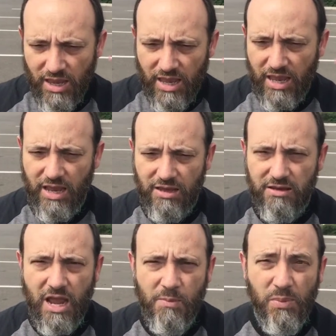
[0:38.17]

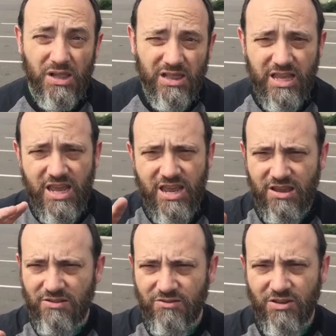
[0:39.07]
And I
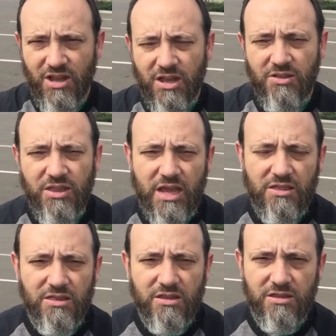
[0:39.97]
believe
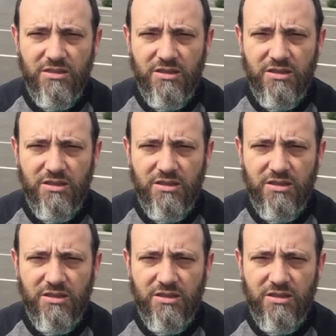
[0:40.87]
that the,